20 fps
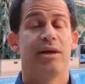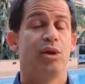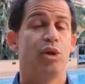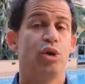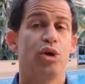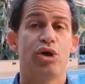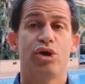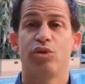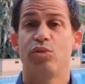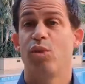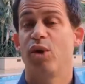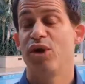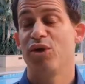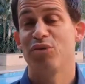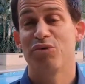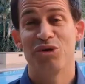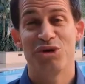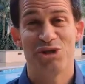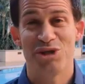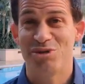look at one of
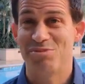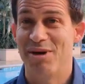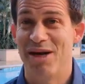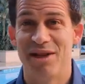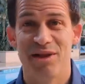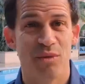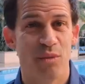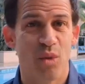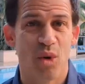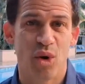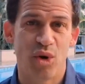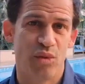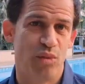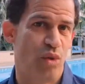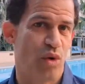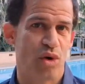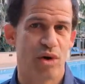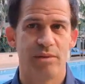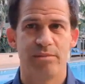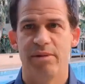the richest men in the world,
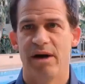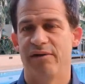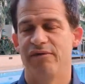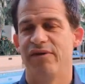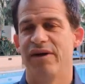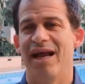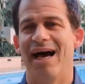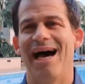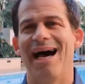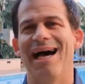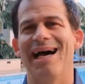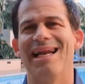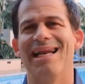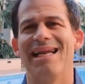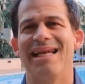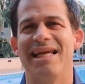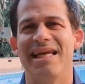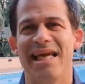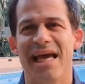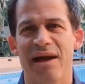Warren Buffett. How
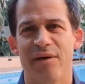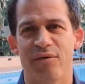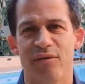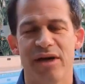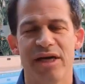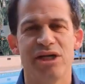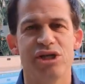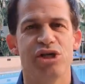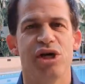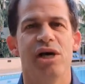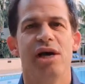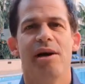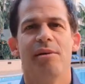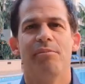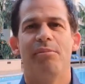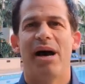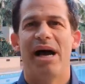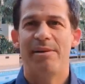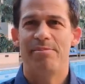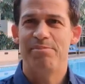did he get rich?
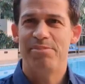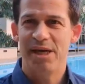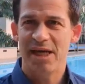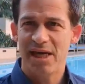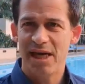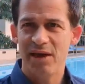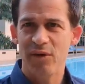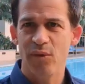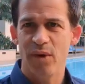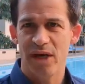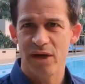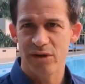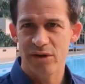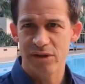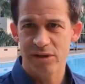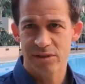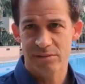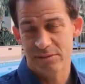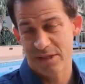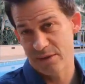By picking
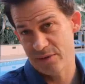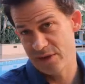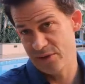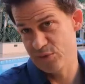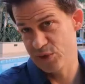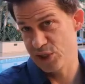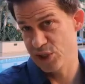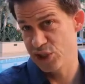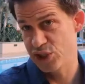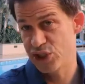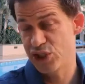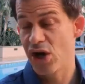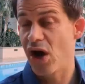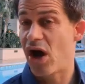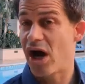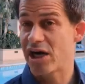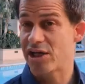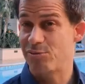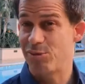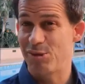winners. Now, he was in
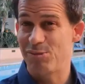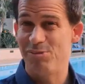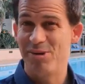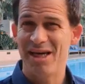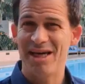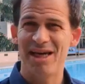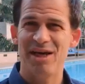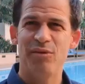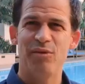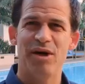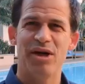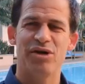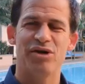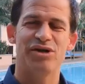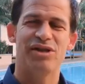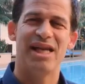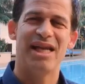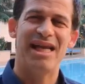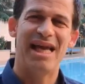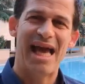stocks, but picking
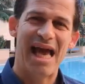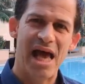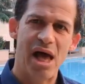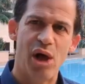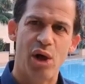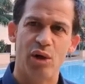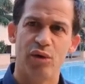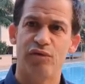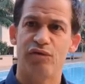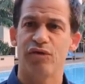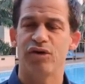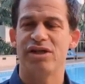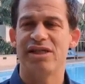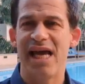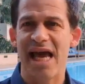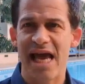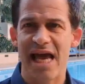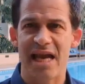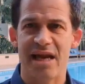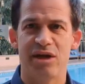winners that he held for
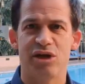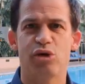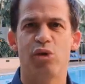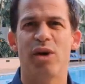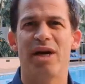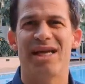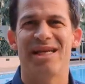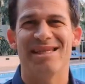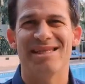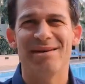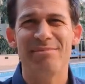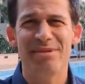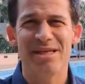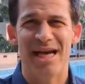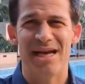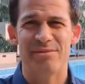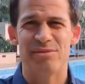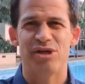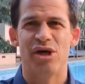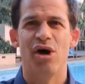10, 20,
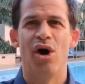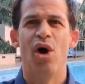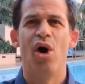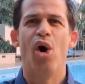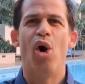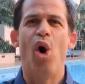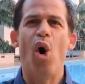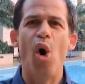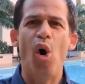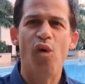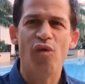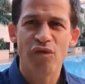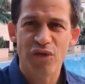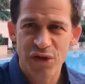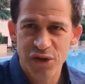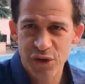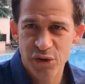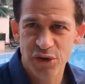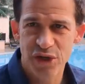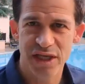sometimes over
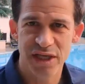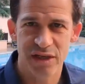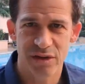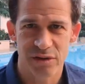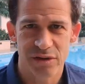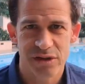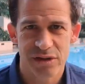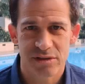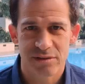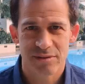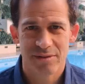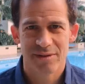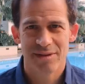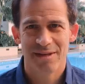30 years.